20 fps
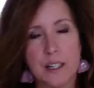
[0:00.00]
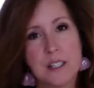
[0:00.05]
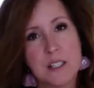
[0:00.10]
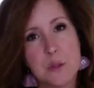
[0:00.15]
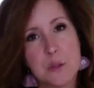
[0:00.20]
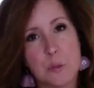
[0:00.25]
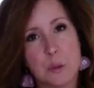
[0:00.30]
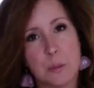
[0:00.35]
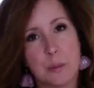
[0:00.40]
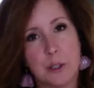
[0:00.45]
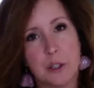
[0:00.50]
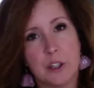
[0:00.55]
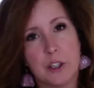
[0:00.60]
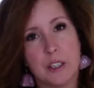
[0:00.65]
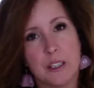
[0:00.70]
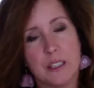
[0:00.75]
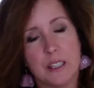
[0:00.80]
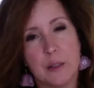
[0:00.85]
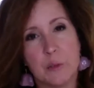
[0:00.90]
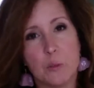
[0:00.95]
is
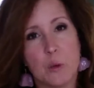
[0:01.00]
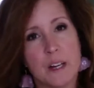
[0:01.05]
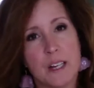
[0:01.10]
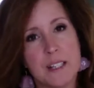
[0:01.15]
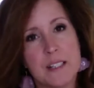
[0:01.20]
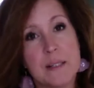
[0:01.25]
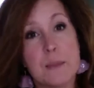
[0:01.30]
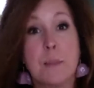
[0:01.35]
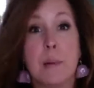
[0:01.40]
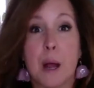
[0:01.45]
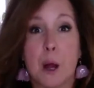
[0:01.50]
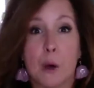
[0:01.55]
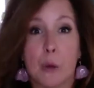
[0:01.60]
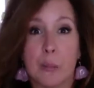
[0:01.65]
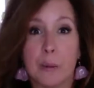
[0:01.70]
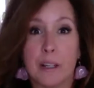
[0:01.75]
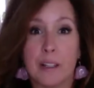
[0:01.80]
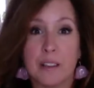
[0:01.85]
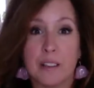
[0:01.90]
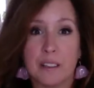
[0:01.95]
womanhood and what is
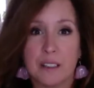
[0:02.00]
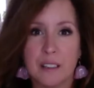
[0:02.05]
empowerment.